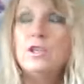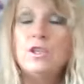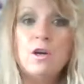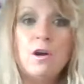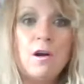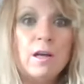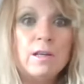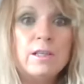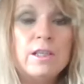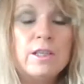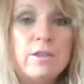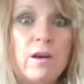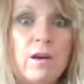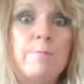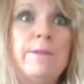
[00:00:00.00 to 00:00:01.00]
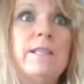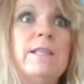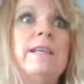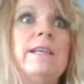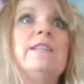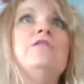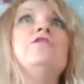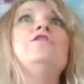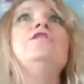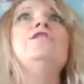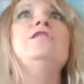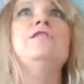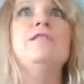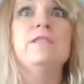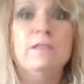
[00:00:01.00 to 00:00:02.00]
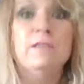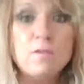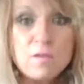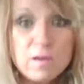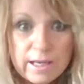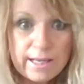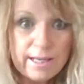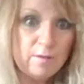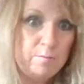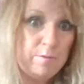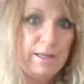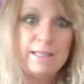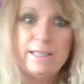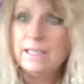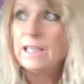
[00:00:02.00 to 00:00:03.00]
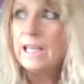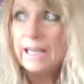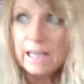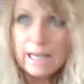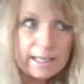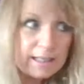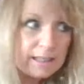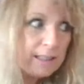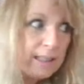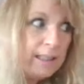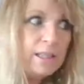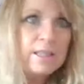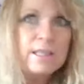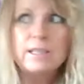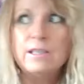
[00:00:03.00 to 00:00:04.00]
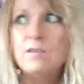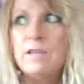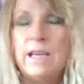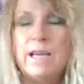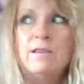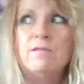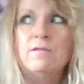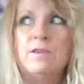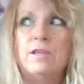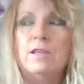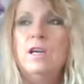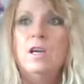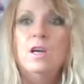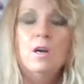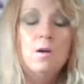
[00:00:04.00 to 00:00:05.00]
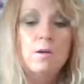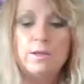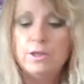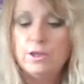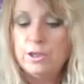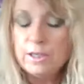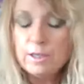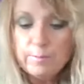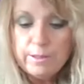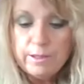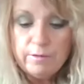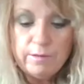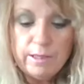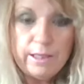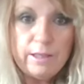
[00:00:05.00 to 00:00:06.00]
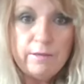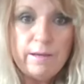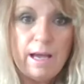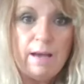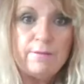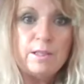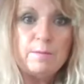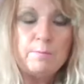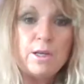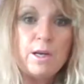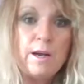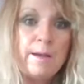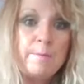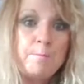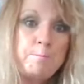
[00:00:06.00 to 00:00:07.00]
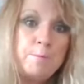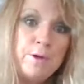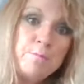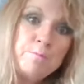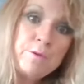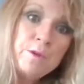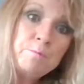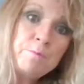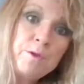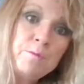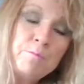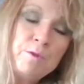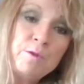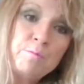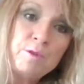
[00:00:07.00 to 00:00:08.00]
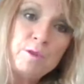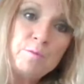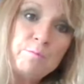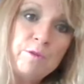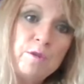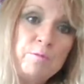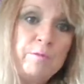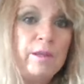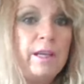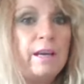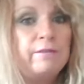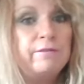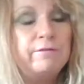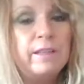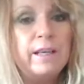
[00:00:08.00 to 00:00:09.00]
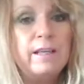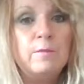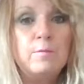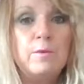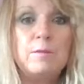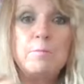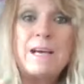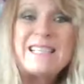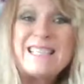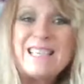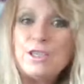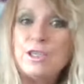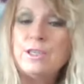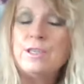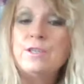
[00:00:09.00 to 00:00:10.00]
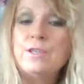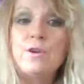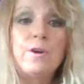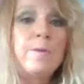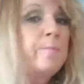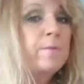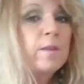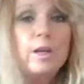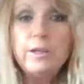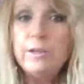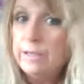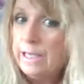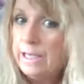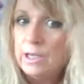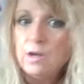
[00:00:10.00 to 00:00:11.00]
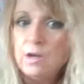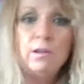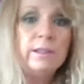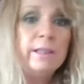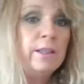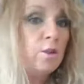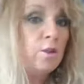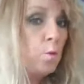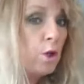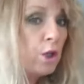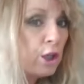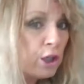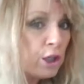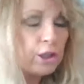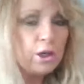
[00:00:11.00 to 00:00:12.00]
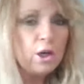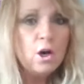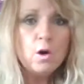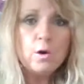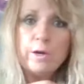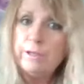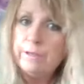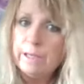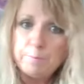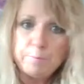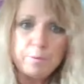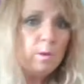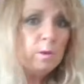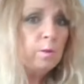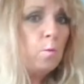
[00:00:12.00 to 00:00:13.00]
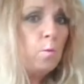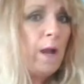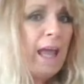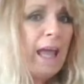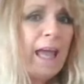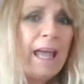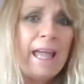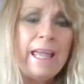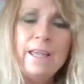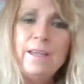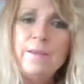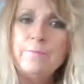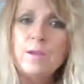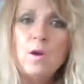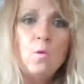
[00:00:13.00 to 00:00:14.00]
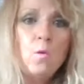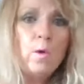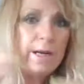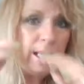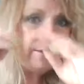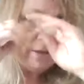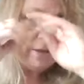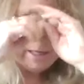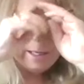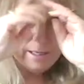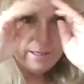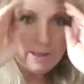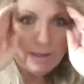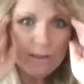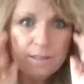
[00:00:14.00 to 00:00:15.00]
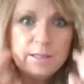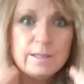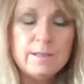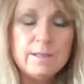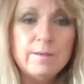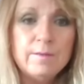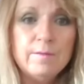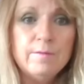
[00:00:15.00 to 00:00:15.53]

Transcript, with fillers: nonstop? It's like, geez, Lord help mercy, like I need to slow down, or or just when you think you have some time, boom, boom, boom, boom, boom, boom, you get flooded with messages, or you get called into work, or you get pulled away, whatever it is.